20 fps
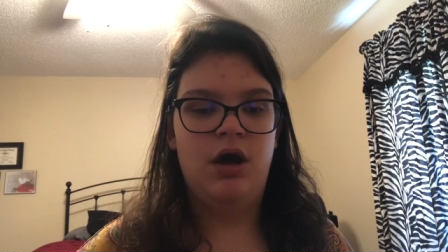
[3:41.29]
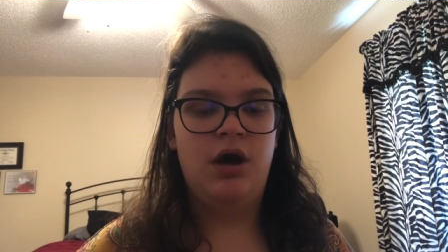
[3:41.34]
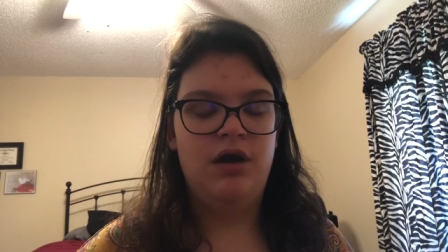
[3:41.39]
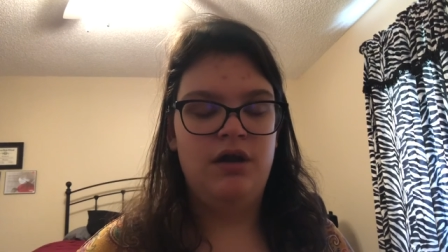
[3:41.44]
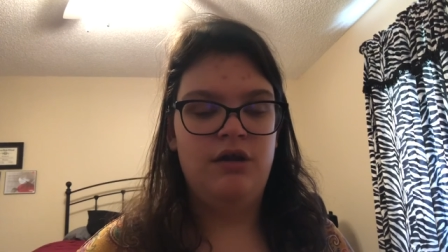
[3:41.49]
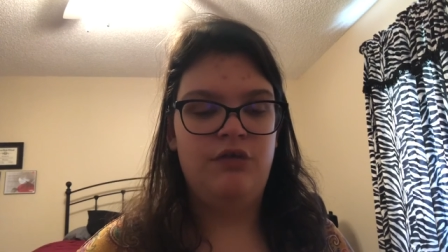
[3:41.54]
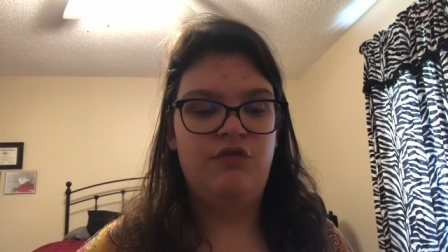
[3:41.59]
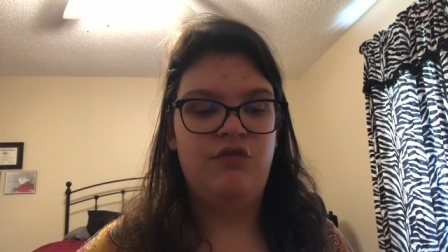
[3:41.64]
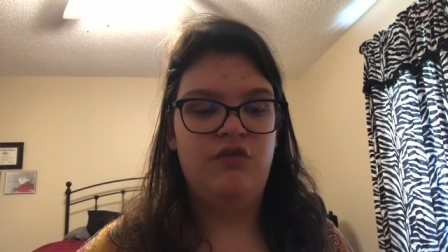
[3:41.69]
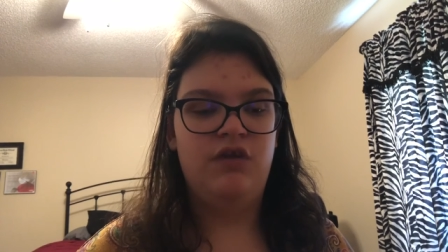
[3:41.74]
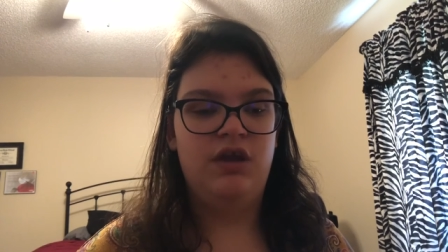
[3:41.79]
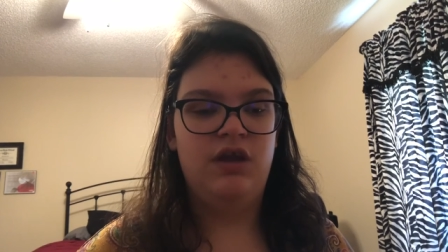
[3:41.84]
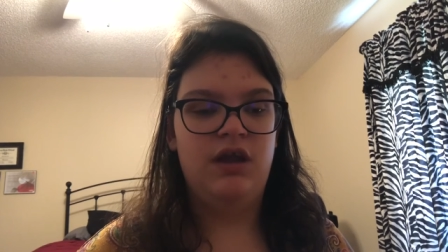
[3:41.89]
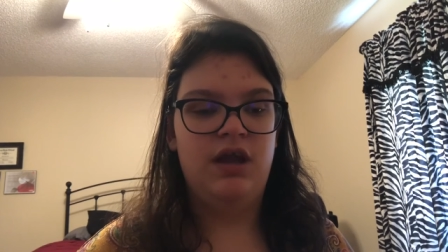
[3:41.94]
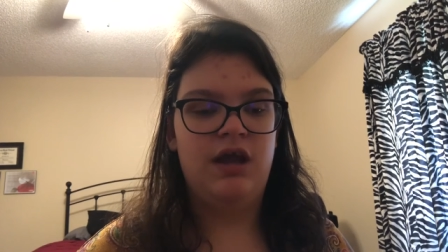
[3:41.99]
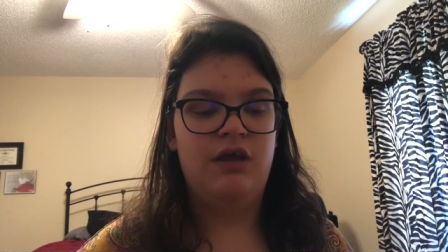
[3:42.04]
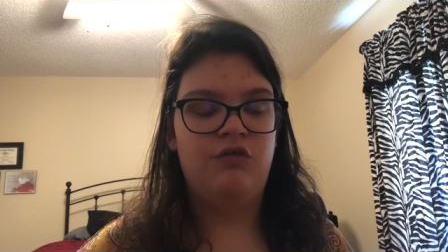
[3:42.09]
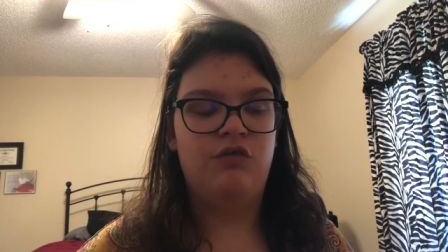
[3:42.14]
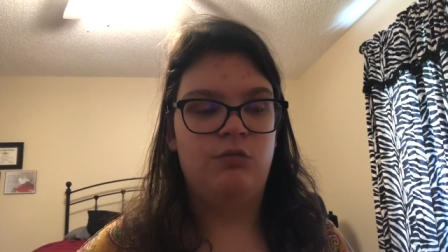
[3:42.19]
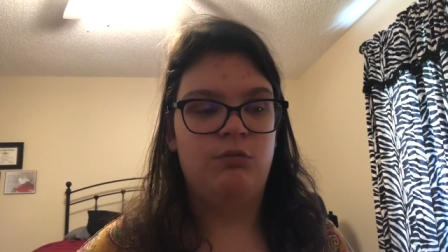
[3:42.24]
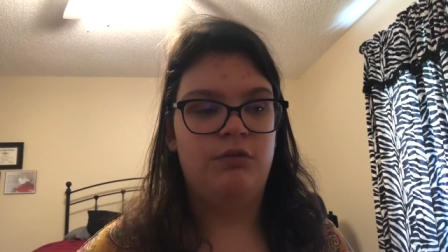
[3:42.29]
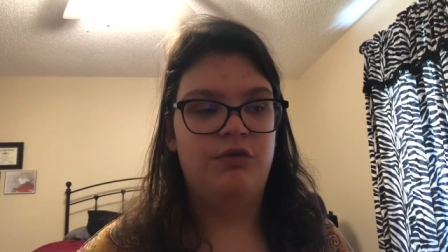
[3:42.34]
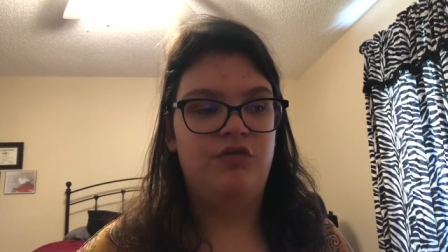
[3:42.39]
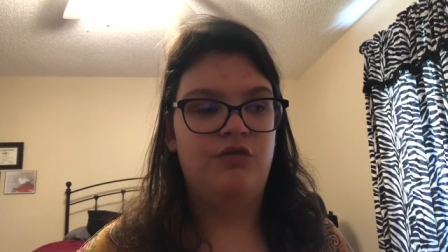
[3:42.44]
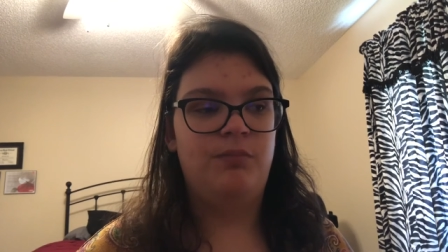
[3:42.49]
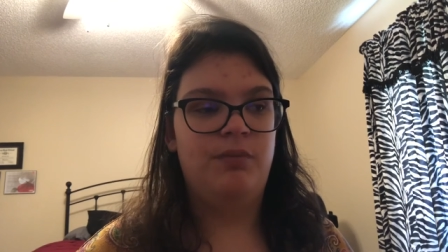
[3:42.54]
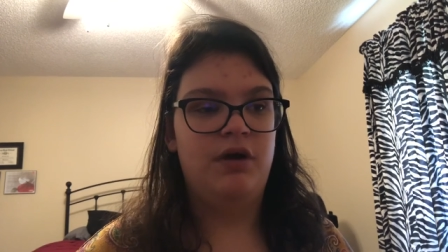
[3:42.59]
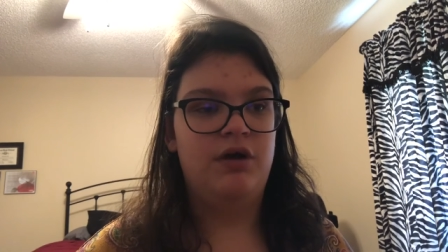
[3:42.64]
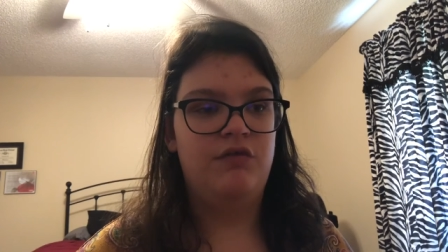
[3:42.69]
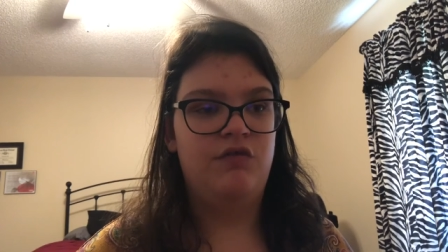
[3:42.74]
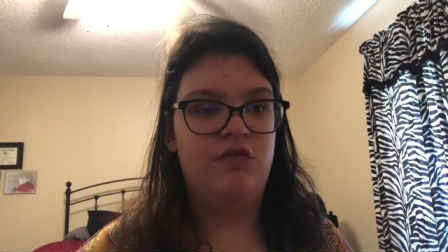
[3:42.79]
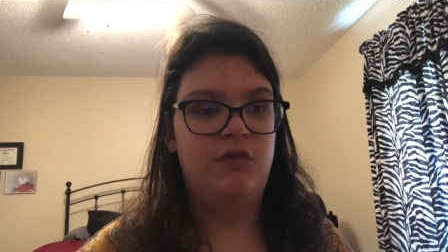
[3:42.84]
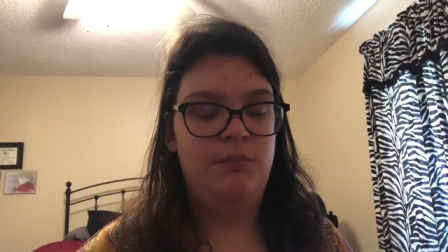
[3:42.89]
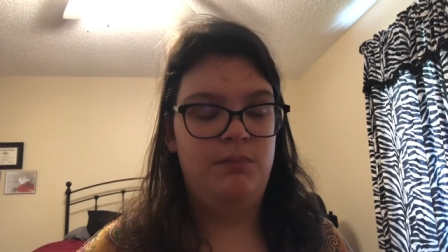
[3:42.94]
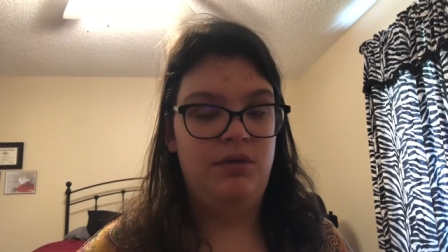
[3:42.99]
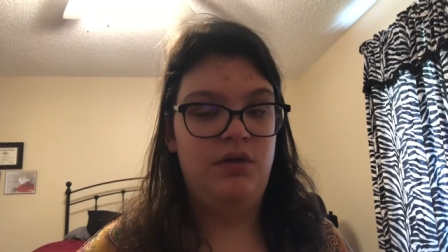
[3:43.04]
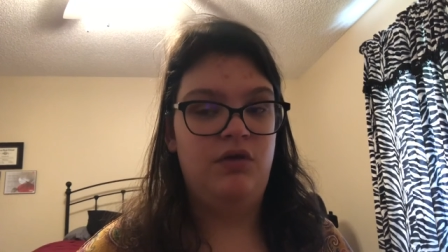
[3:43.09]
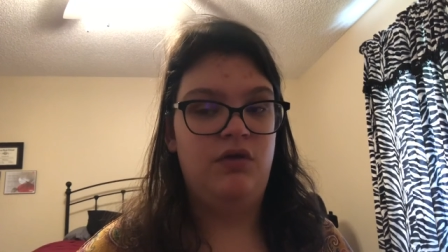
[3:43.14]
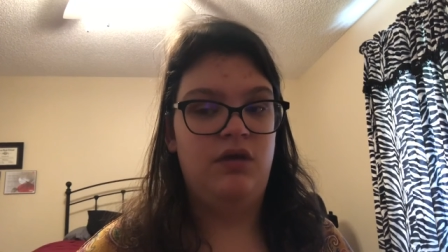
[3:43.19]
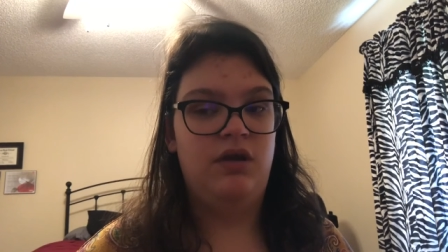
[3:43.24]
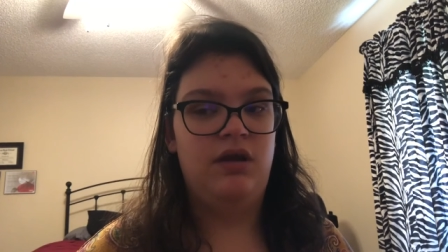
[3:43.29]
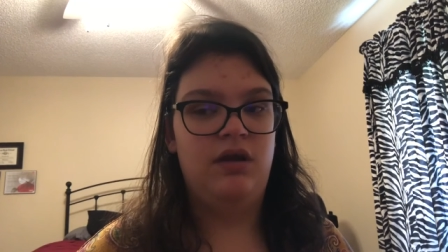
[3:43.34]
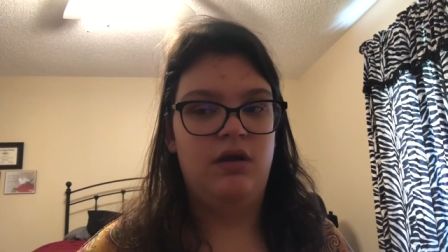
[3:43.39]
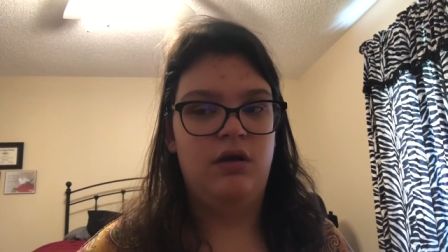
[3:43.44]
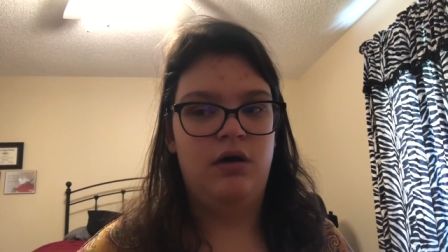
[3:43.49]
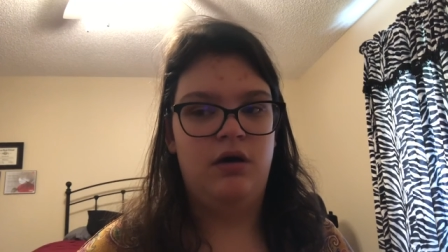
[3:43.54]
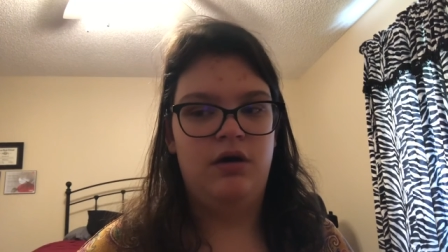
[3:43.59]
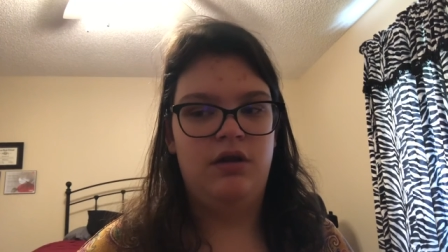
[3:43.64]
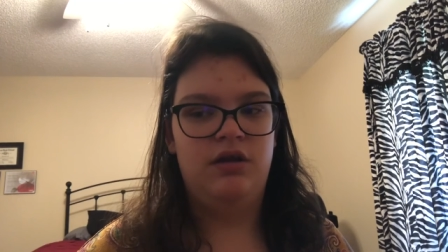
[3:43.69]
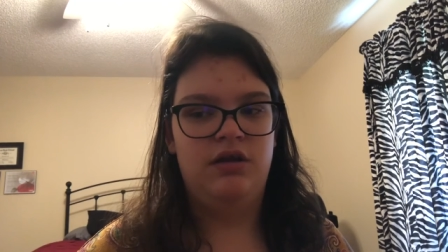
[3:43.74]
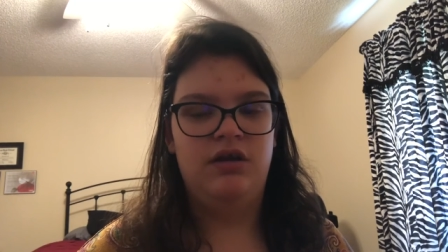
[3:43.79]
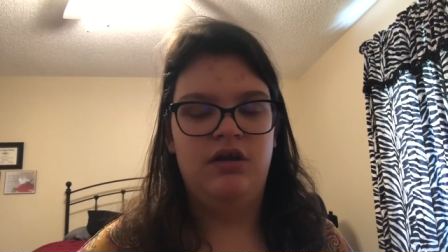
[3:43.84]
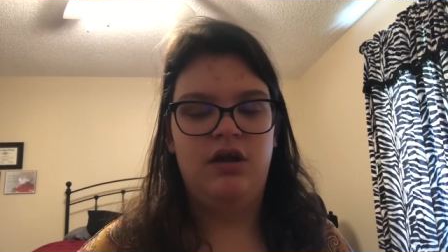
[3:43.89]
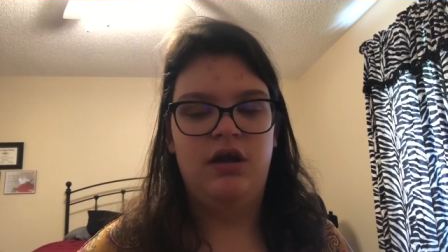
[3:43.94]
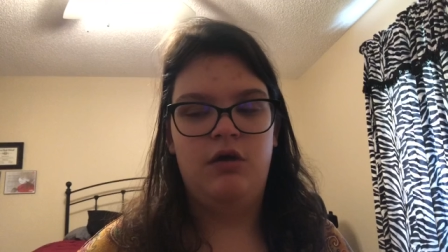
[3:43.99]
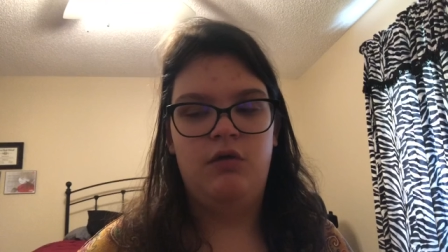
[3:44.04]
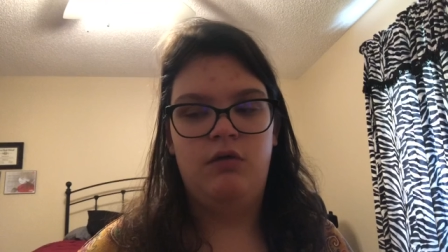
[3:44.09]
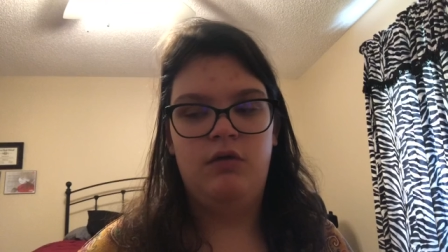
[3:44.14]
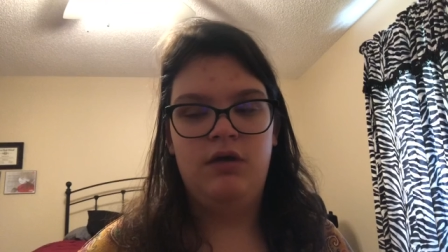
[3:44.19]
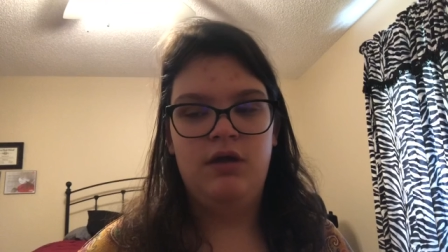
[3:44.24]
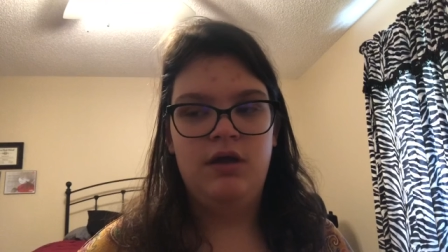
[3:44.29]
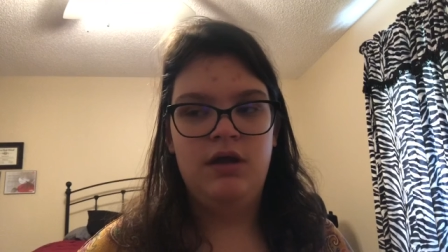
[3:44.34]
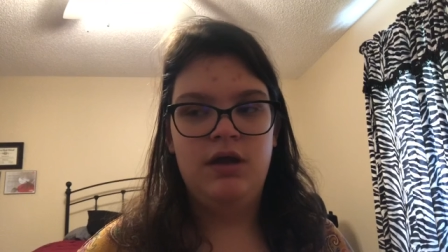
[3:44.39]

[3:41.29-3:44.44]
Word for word: honesty as a responsibility on, you know,